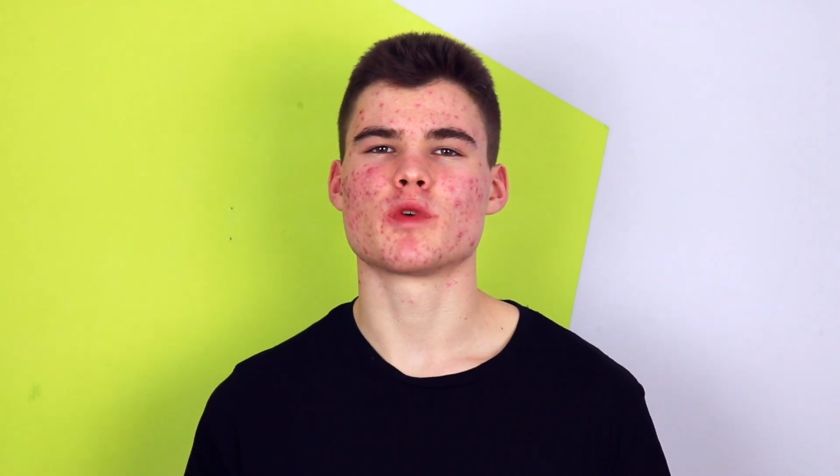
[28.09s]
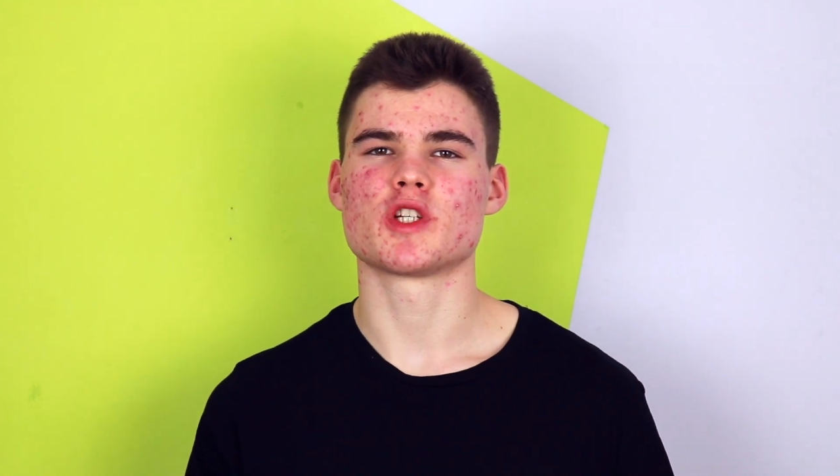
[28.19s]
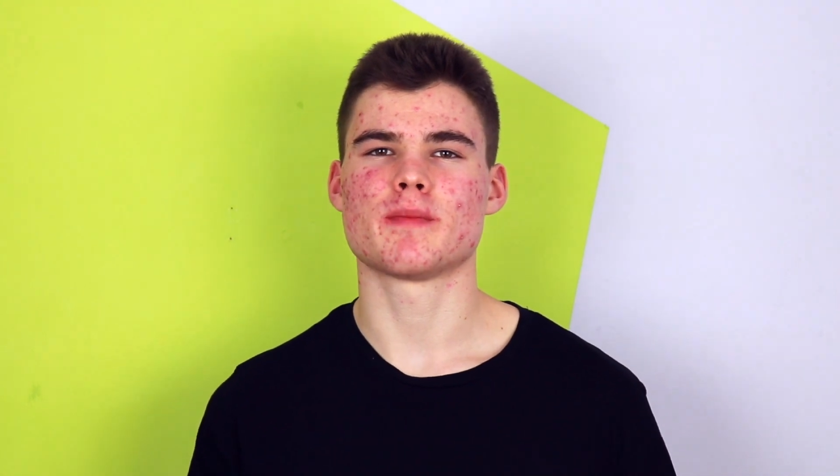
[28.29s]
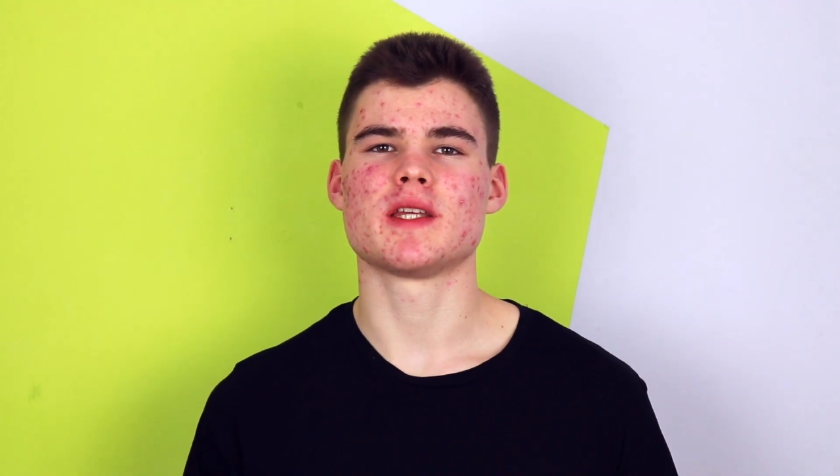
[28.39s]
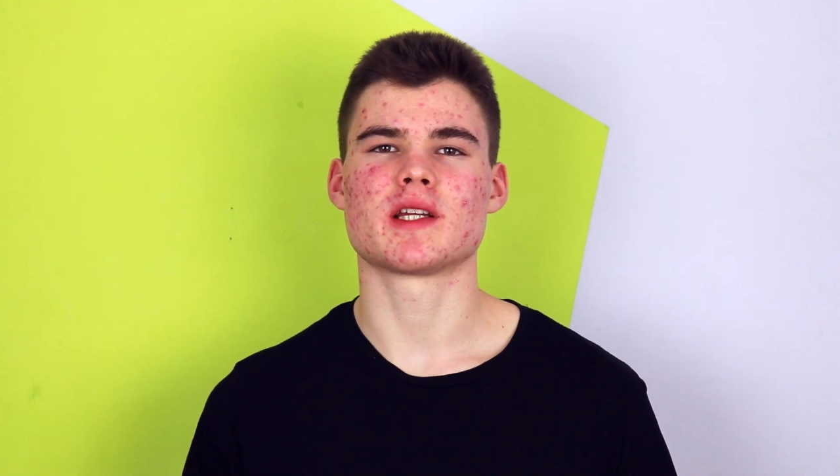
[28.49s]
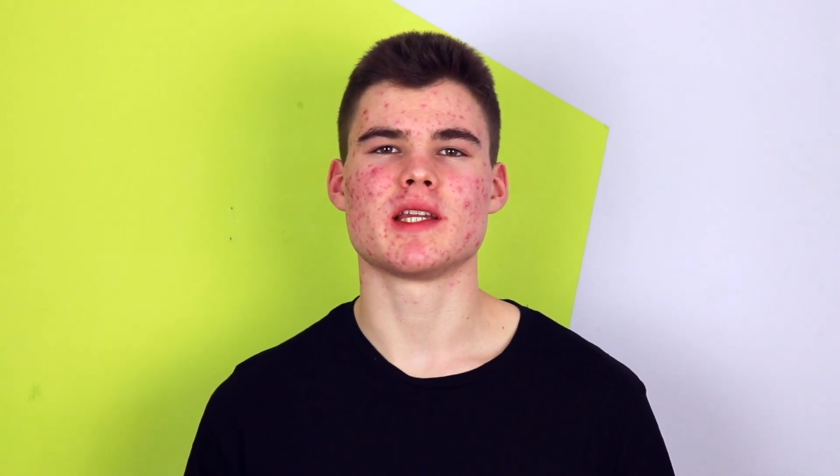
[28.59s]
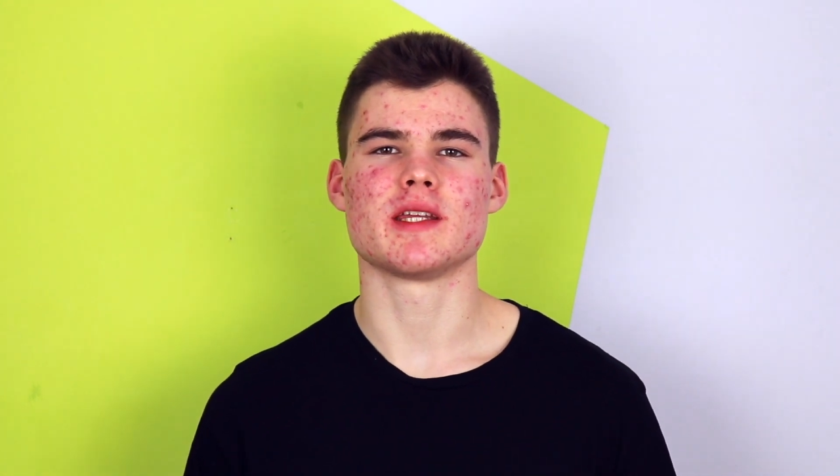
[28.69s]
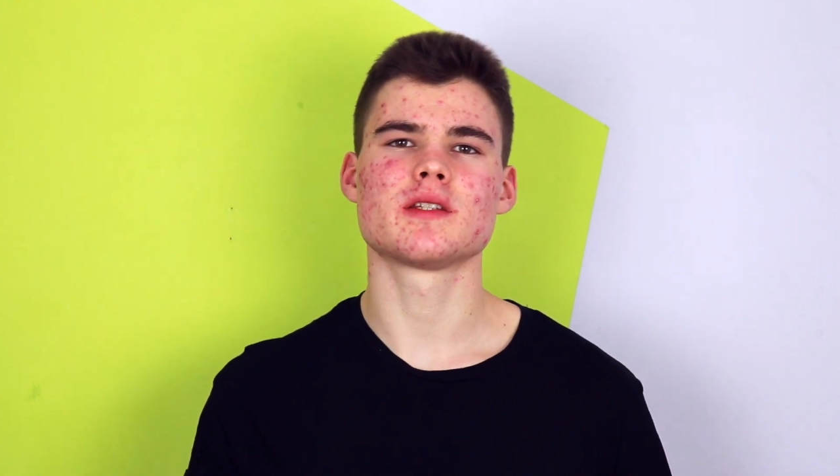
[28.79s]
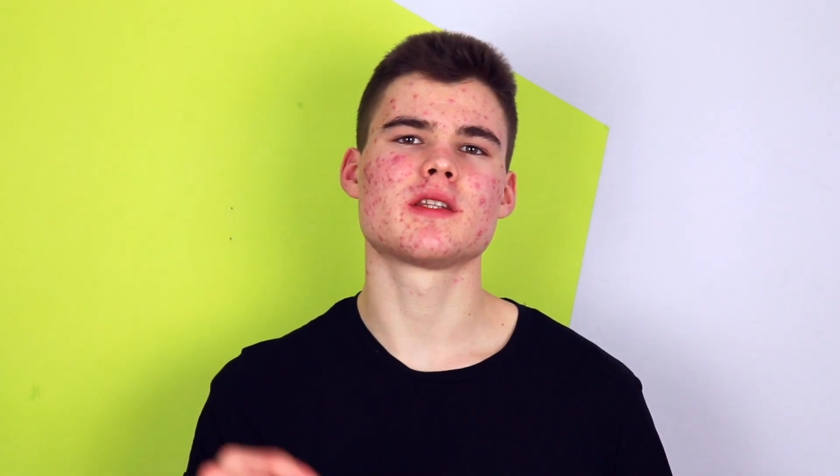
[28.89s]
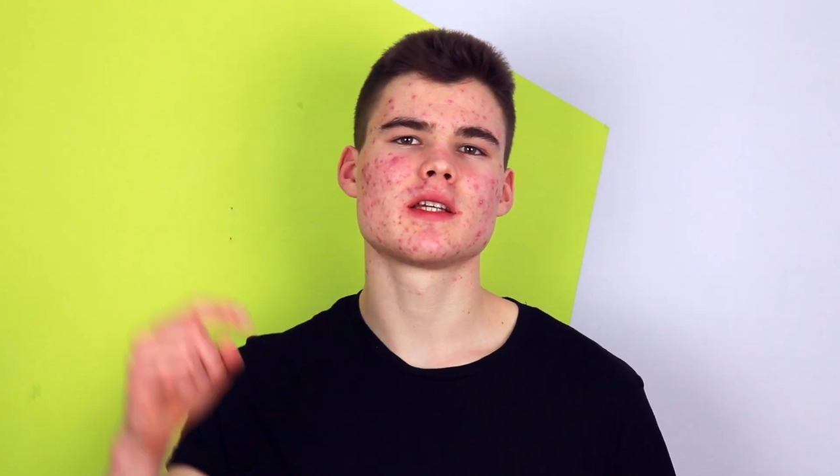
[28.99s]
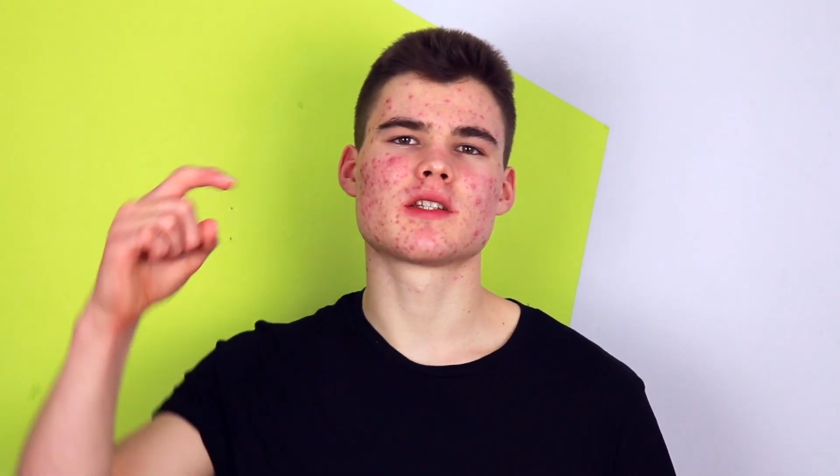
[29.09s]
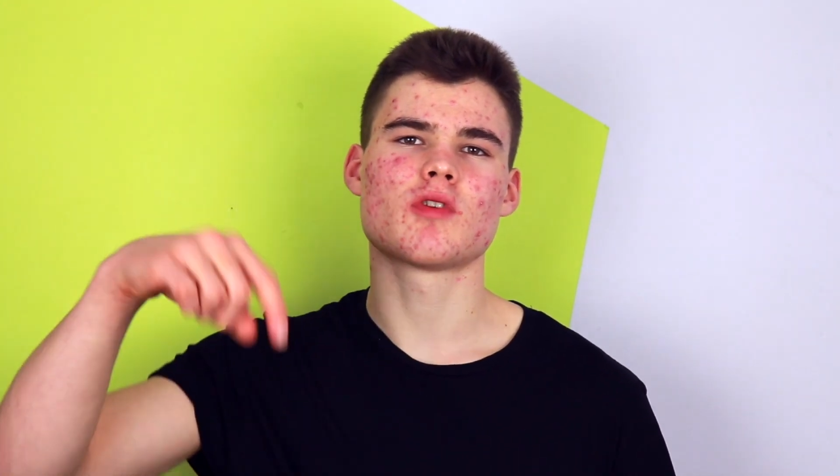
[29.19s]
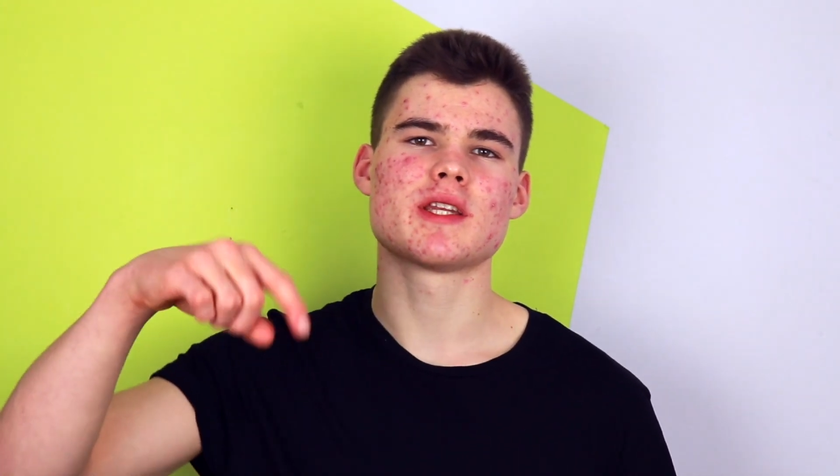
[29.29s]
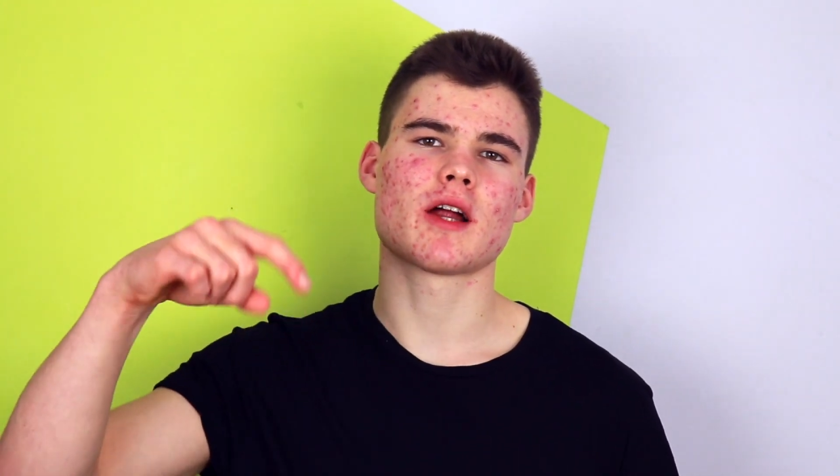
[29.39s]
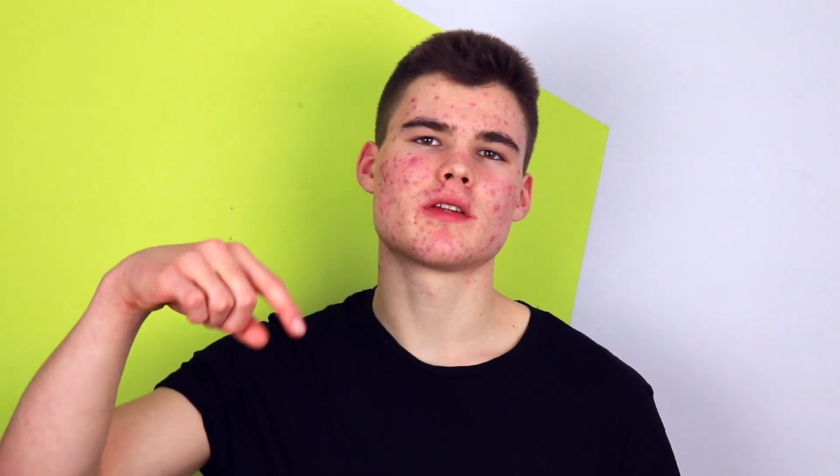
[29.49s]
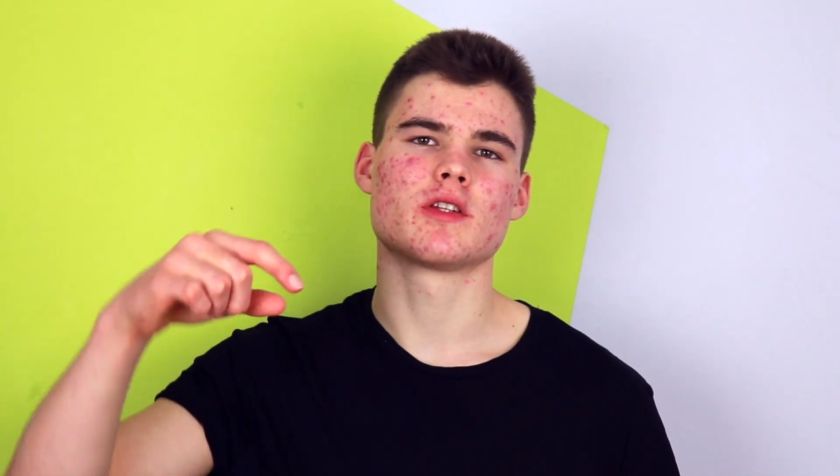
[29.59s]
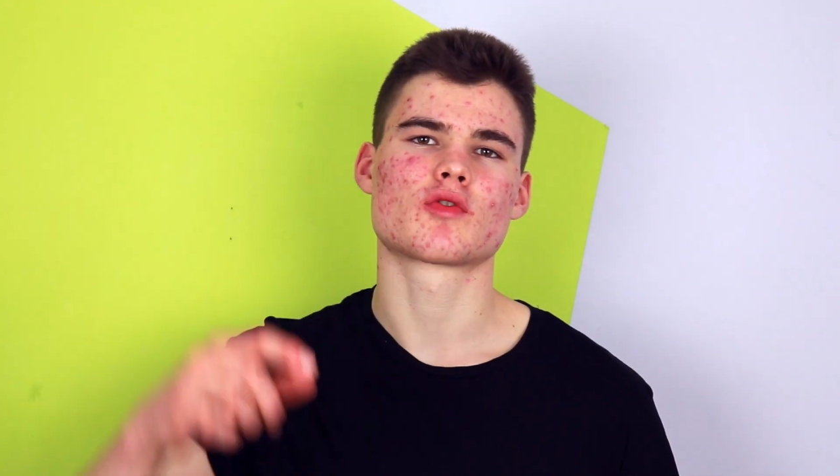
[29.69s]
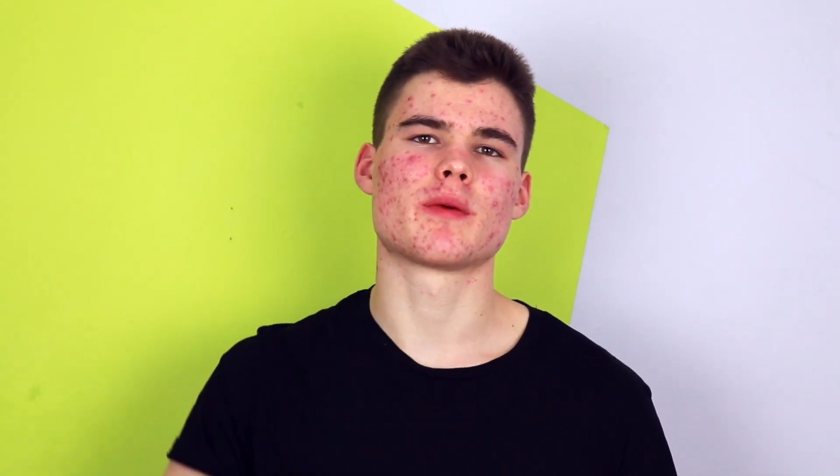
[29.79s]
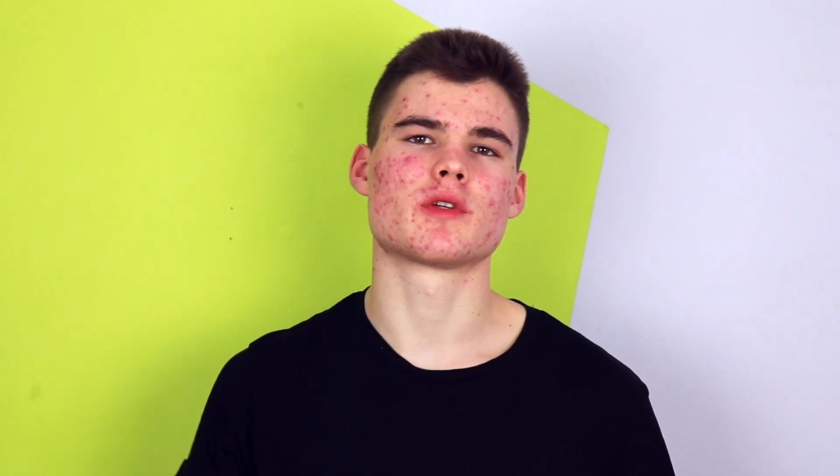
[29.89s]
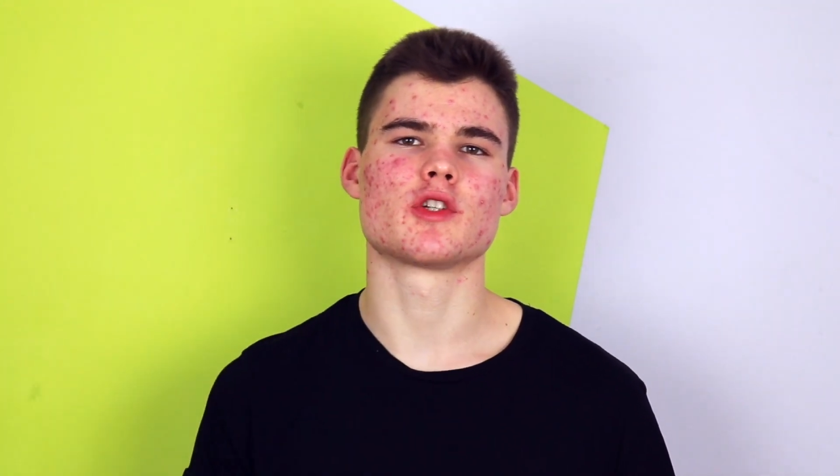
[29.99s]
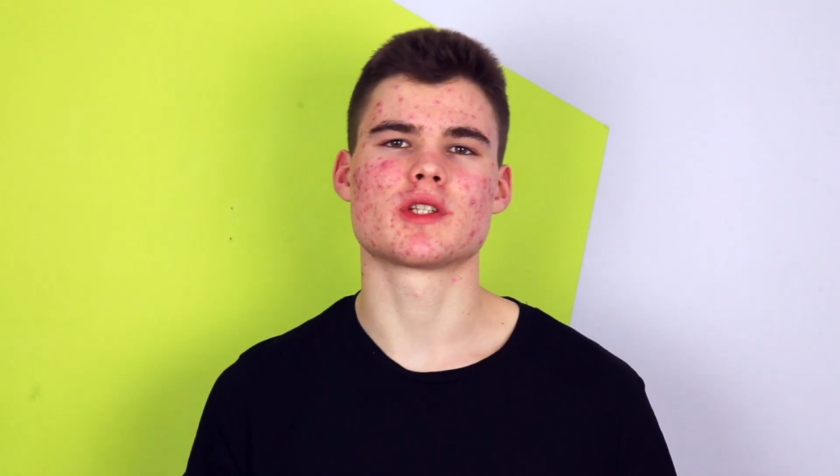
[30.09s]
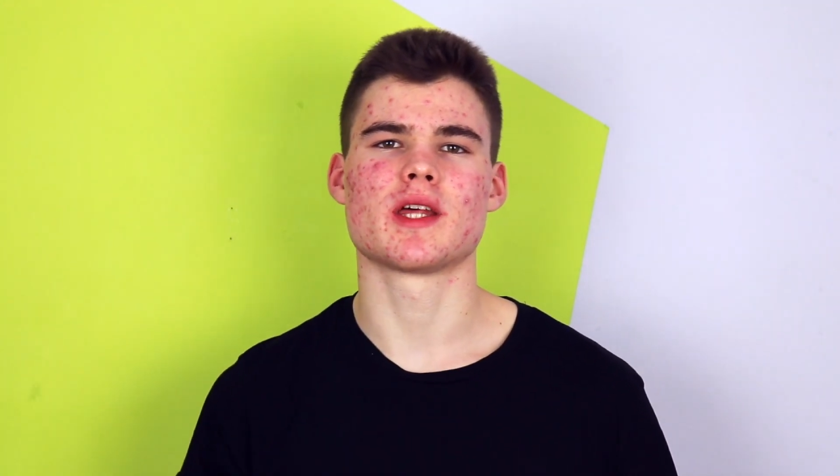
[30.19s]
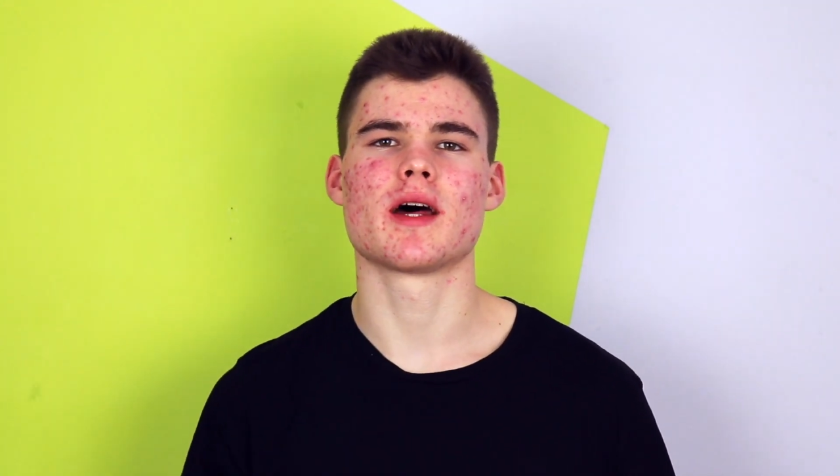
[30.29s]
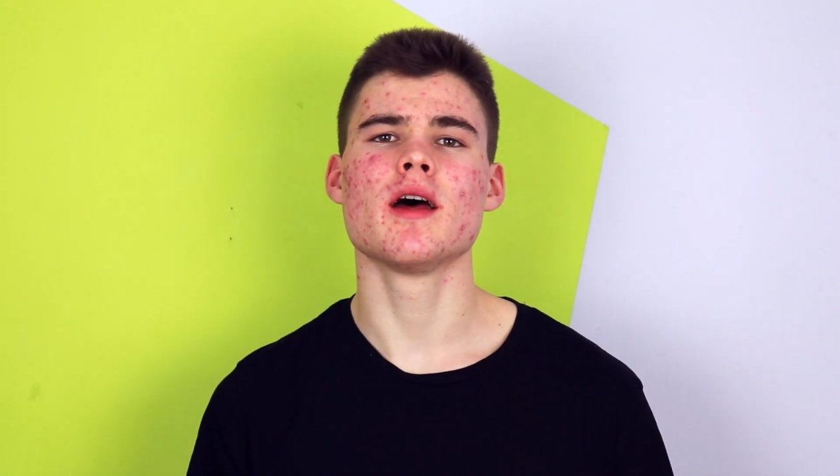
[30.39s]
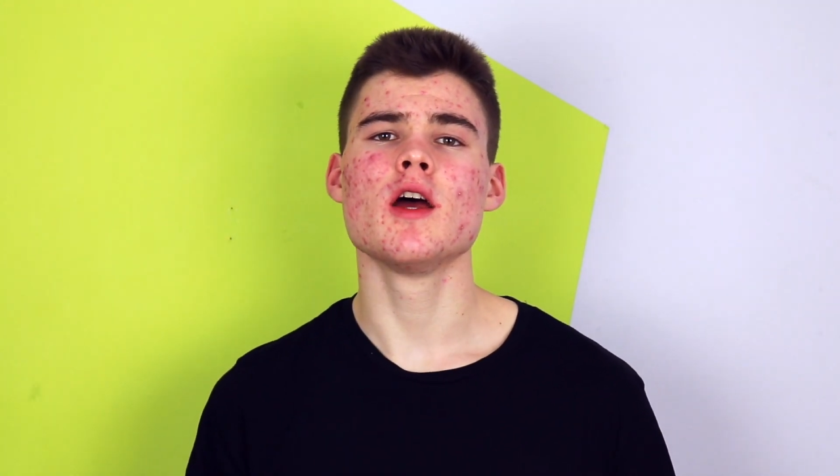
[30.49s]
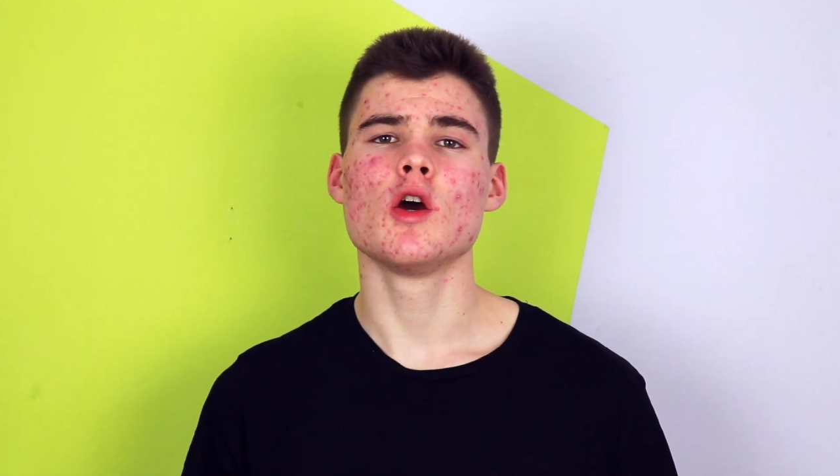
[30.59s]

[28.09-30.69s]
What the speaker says: which is basically things right down in the description just there,